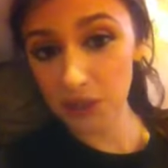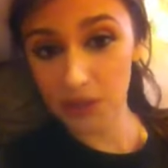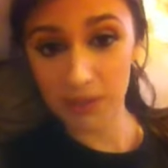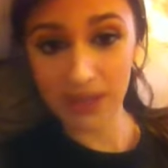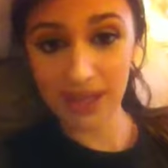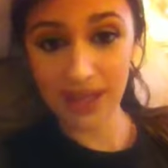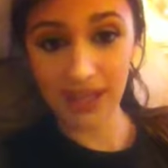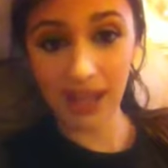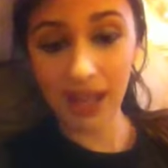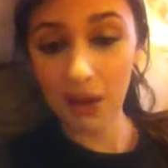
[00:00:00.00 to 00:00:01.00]
due to
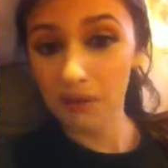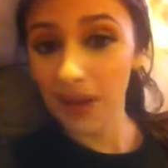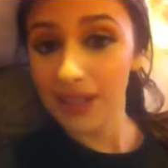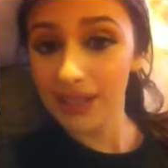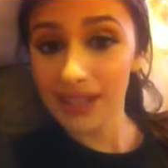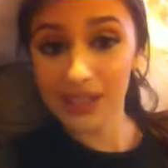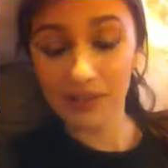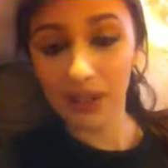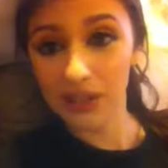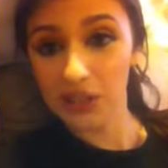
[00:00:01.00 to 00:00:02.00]
being violent. It's
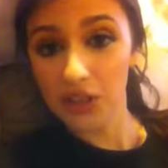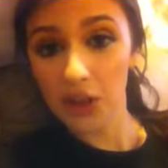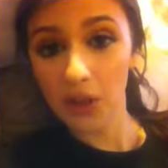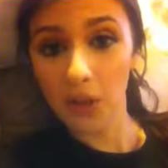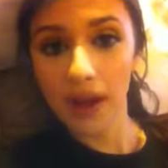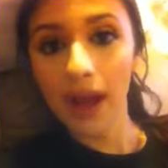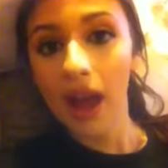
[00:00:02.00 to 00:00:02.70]
a violent show.